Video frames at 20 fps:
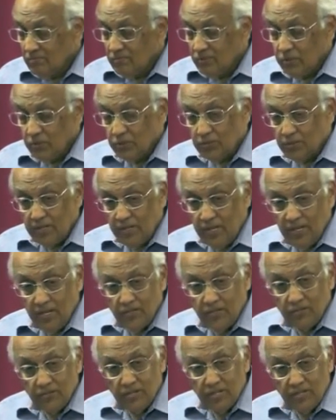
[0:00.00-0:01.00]
So many in
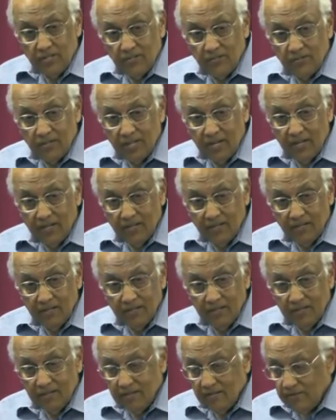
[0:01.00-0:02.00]
Israel don't get.
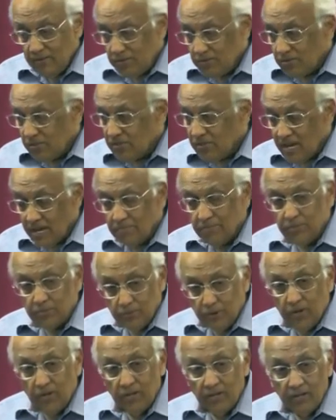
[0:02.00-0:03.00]
And if you disciples
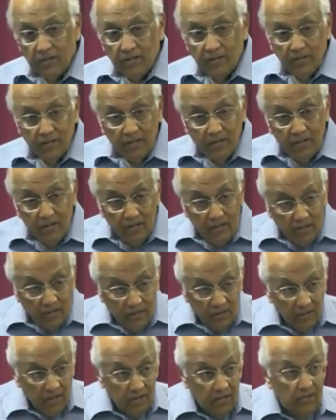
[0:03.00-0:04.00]
want it,
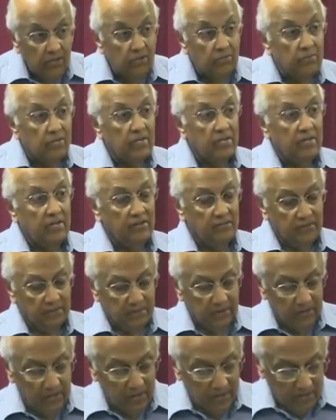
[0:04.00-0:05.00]
learn humility
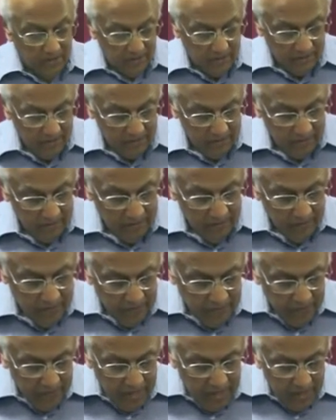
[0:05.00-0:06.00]
from her.
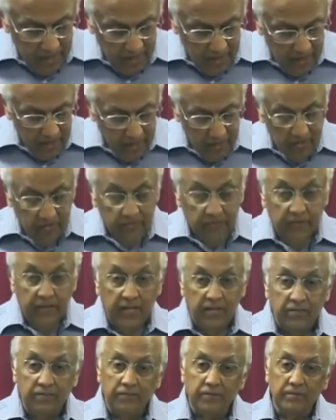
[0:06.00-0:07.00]
Learn
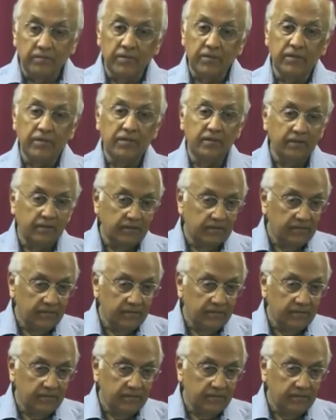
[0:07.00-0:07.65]
faith from her.